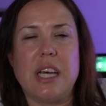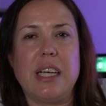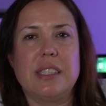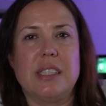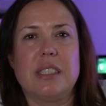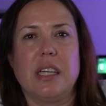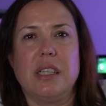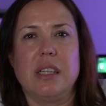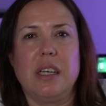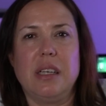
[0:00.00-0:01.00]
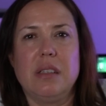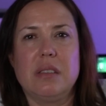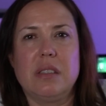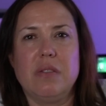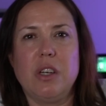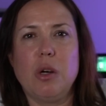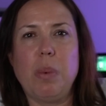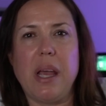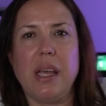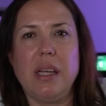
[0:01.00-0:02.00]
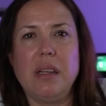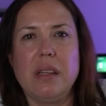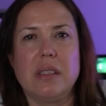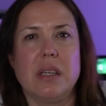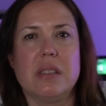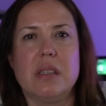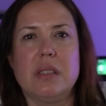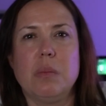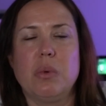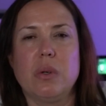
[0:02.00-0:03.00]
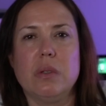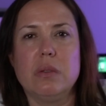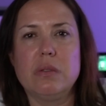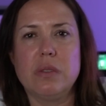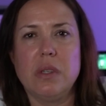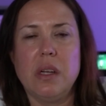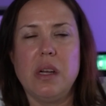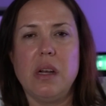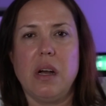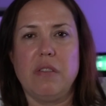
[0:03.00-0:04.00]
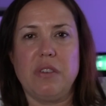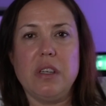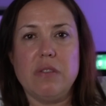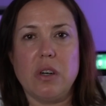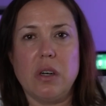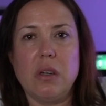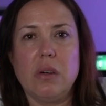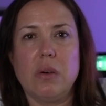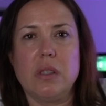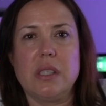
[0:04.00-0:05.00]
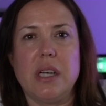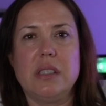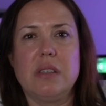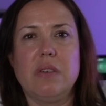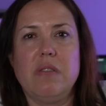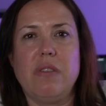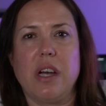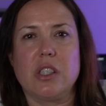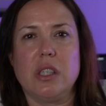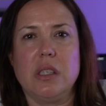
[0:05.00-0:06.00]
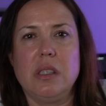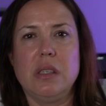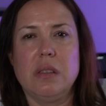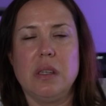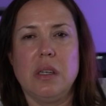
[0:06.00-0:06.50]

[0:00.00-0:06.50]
sizes suddenly, severe pain that doesn't improve, a fever, or signs of infection.